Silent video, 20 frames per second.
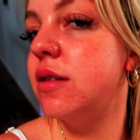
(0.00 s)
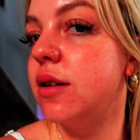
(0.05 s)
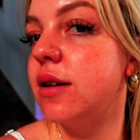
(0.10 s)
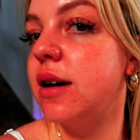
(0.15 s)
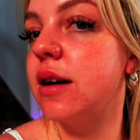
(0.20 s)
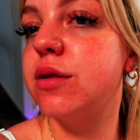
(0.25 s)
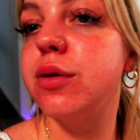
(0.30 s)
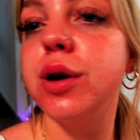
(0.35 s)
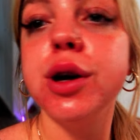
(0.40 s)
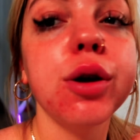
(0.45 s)
so
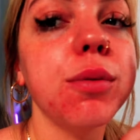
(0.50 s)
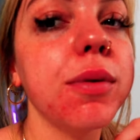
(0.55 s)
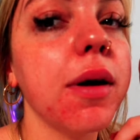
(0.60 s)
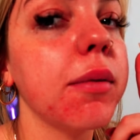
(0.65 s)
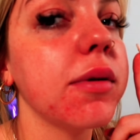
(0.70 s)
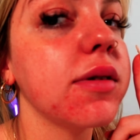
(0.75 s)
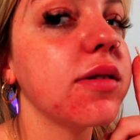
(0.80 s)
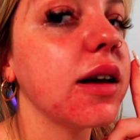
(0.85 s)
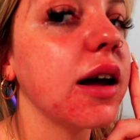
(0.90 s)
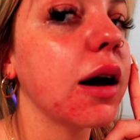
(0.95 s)
next week you'll be
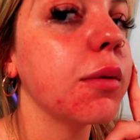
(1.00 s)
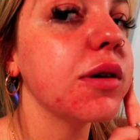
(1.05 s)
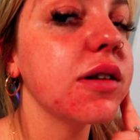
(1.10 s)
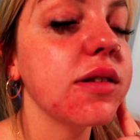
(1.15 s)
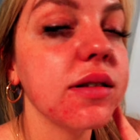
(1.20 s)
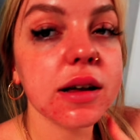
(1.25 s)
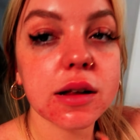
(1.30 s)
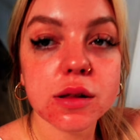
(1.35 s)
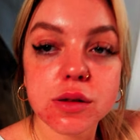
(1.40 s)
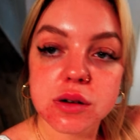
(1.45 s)
able to see how my
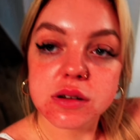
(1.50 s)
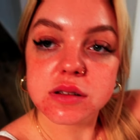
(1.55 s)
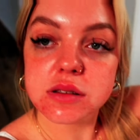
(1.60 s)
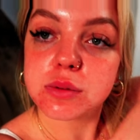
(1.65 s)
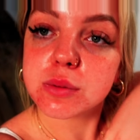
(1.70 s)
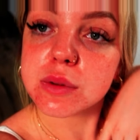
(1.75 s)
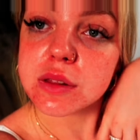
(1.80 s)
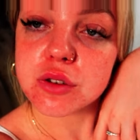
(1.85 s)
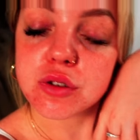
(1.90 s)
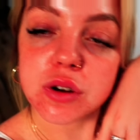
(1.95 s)
skin
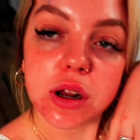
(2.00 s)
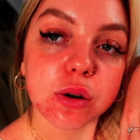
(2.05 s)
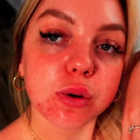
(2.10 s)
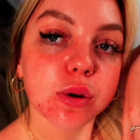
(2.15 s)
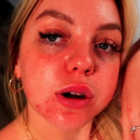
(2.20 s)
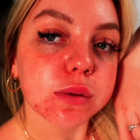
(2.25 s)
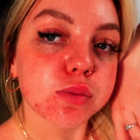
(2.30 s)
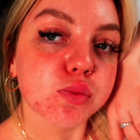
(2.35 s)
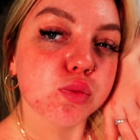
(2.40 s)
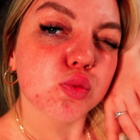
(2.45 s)
looks with the
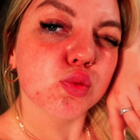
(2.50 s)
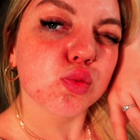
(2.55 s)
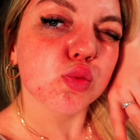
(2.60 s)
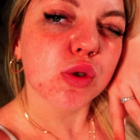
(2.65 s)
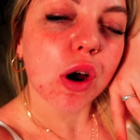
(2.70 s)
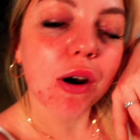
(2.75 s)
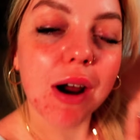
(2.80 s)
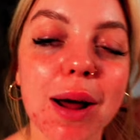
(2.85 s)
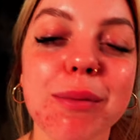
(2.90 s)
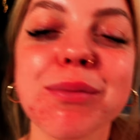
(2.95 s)
tretinoin.
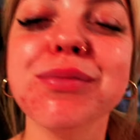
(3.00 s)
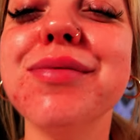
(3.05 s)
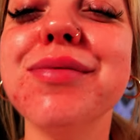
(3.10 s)
All right,